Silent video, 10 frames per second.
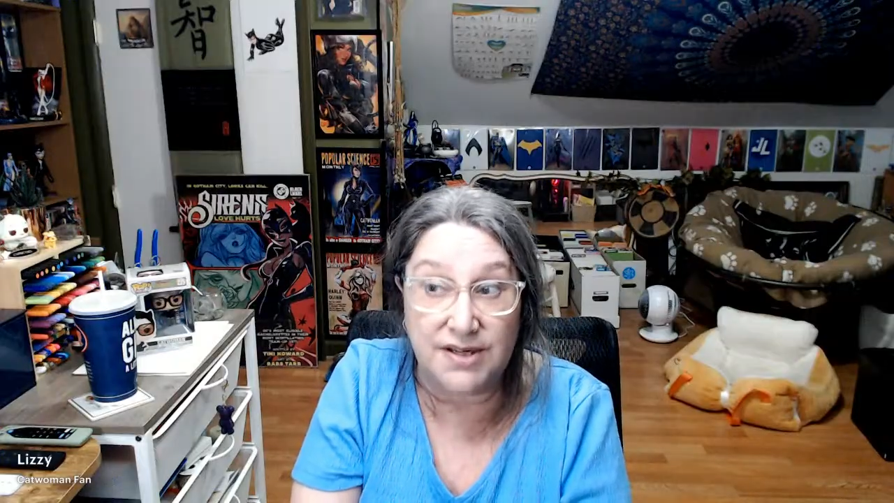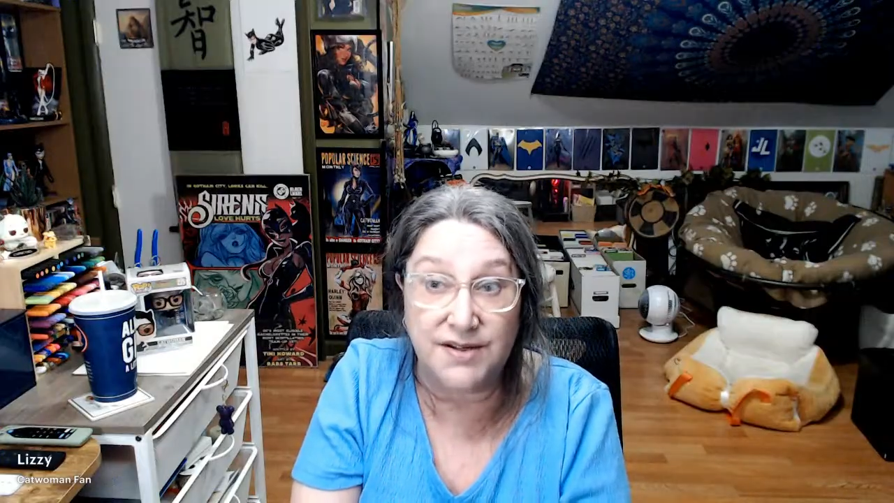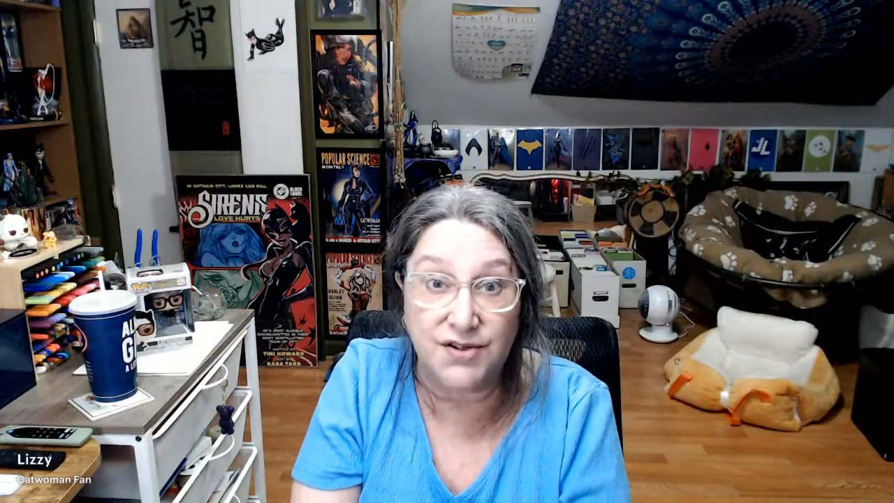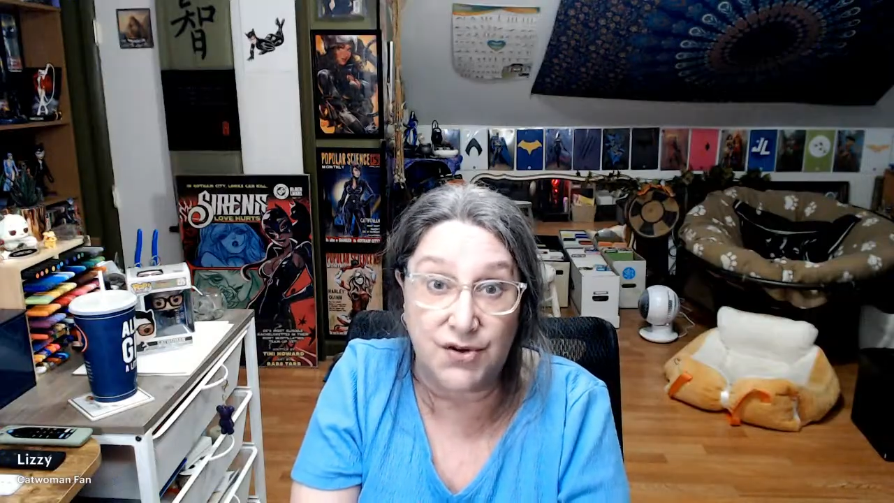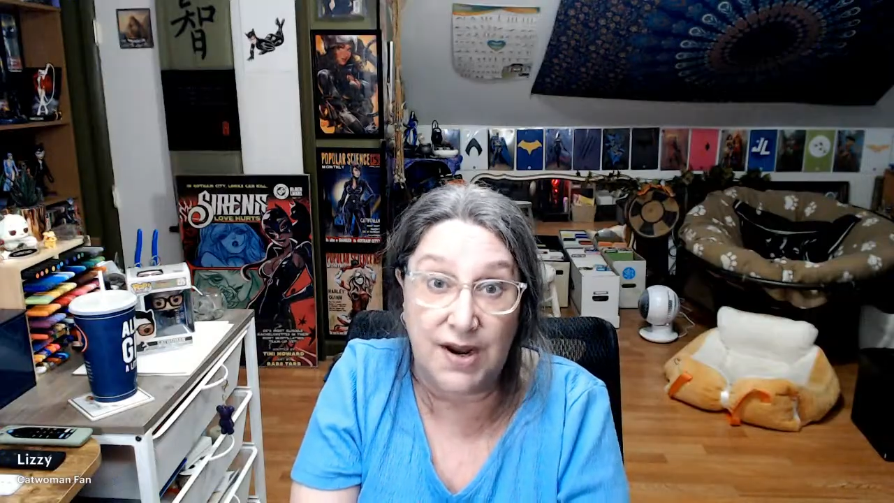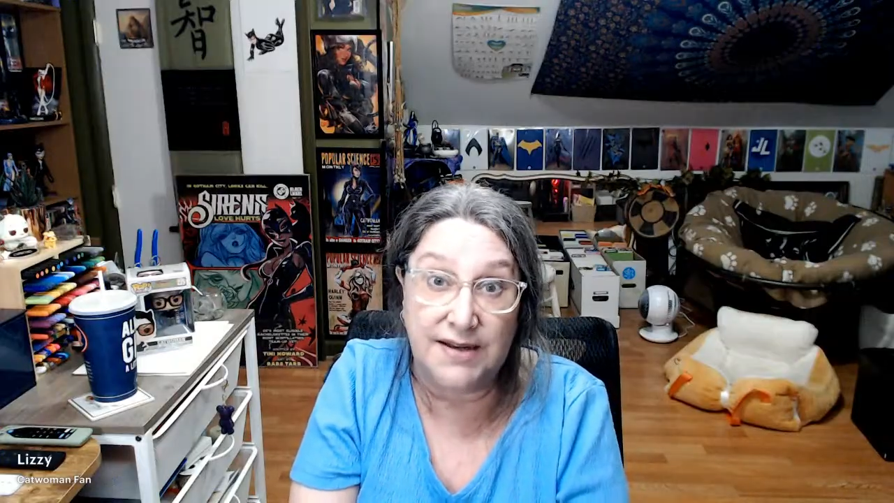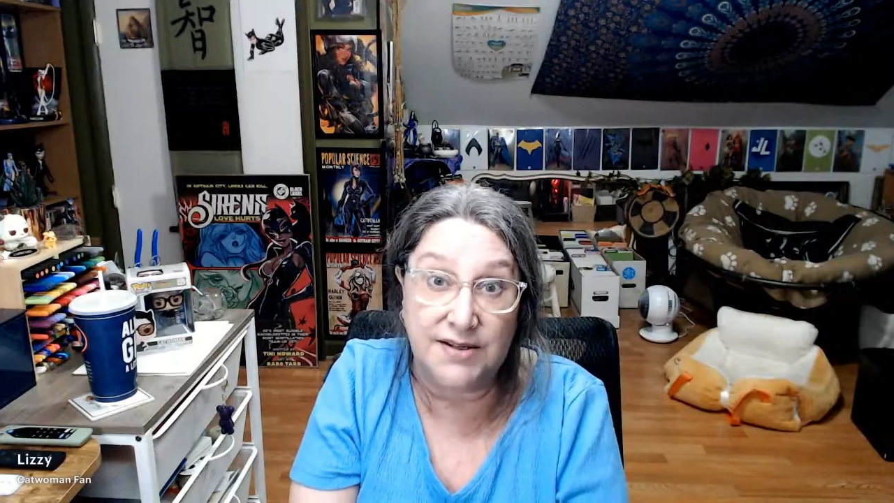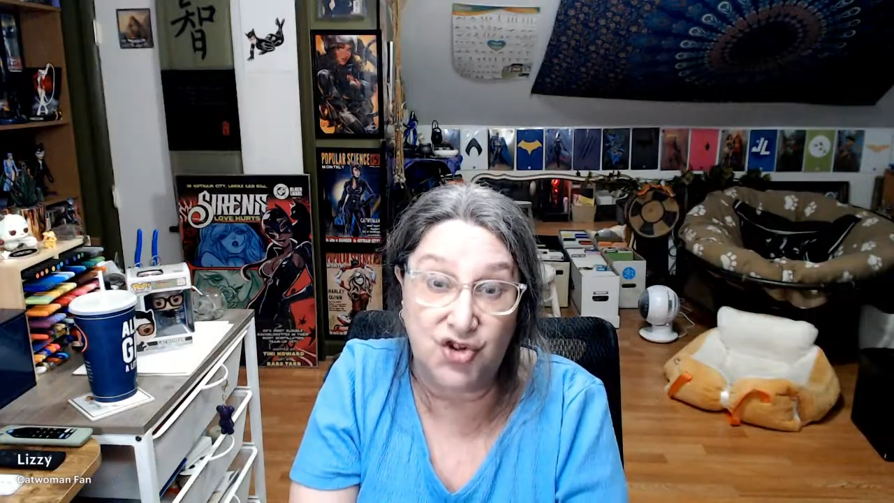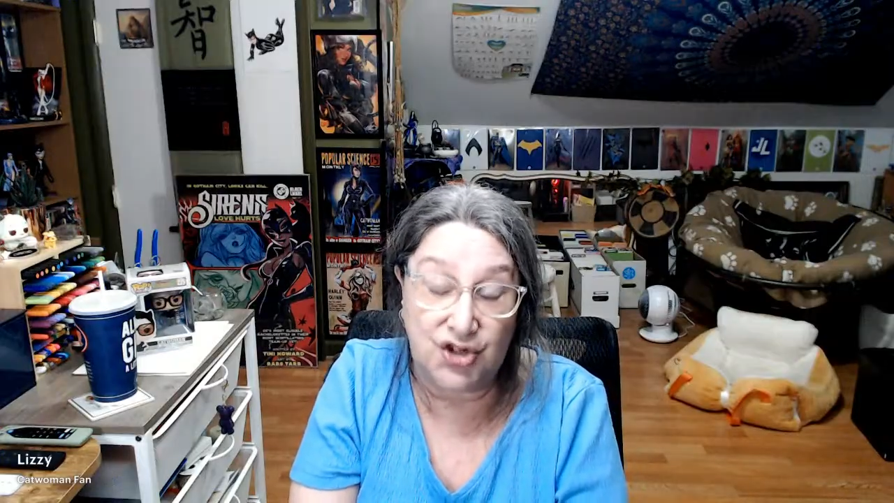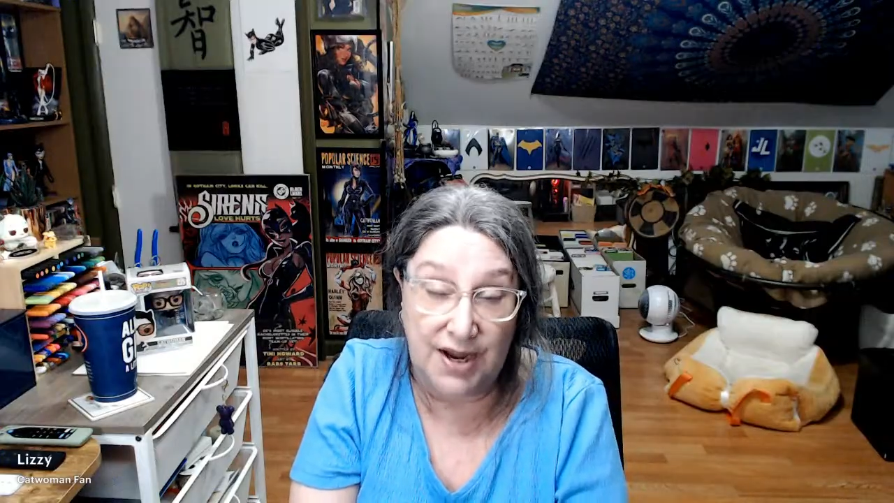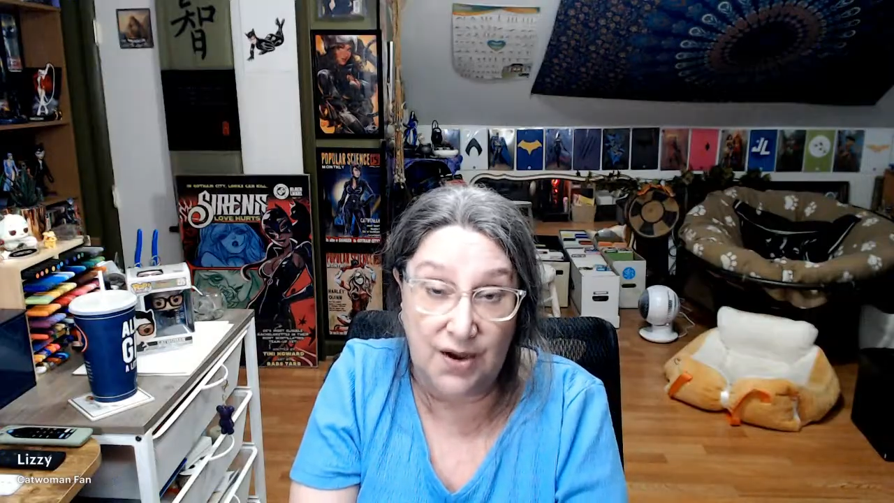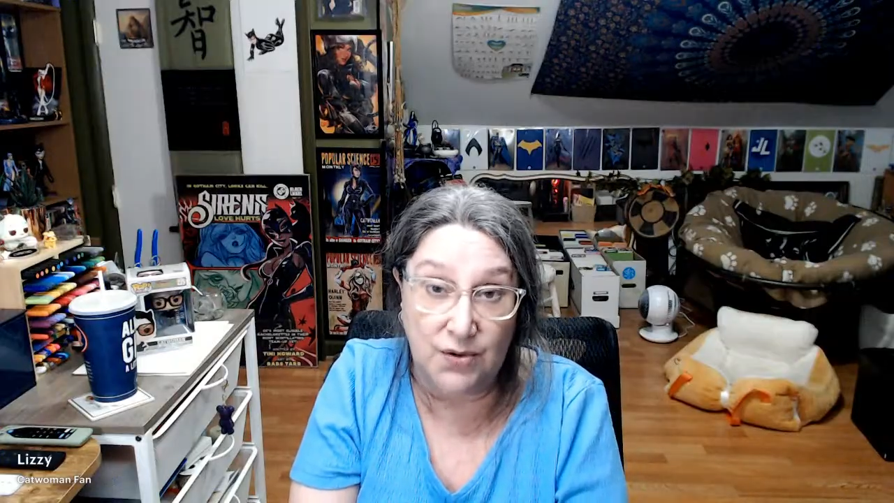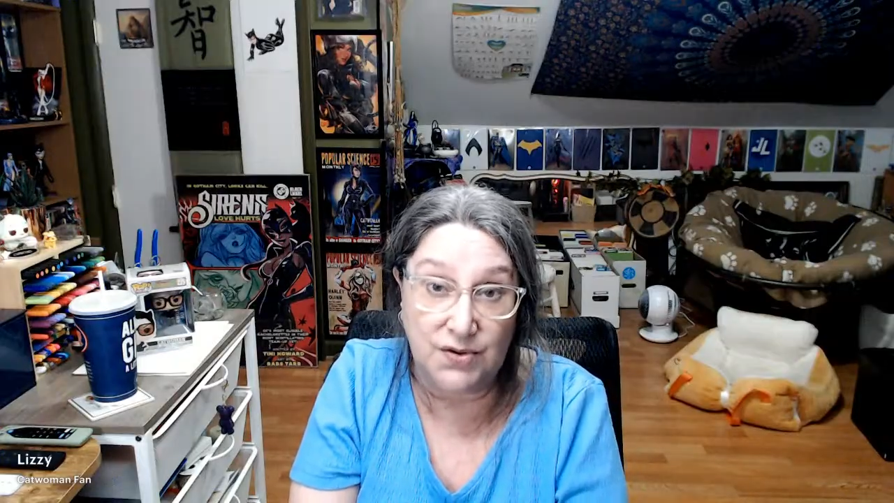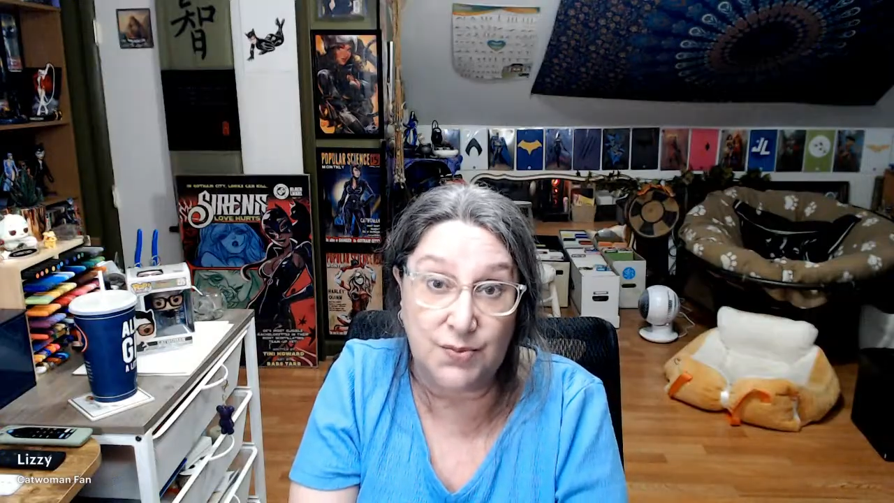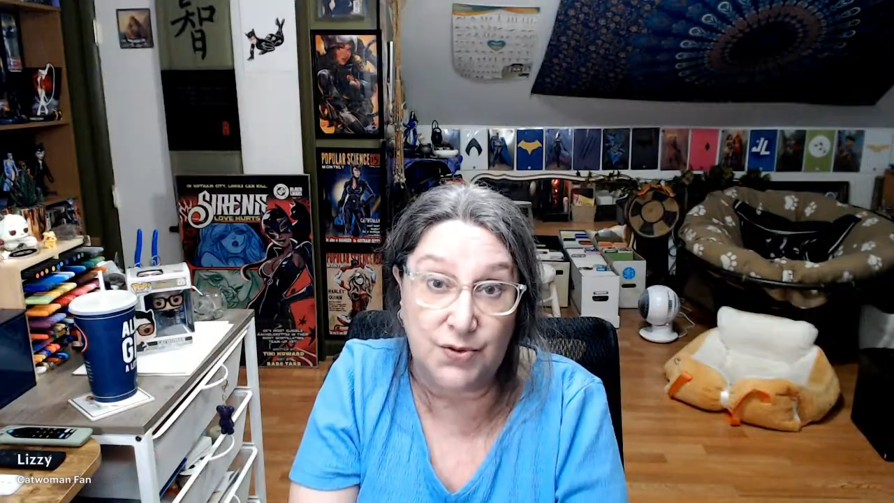in Strange Tales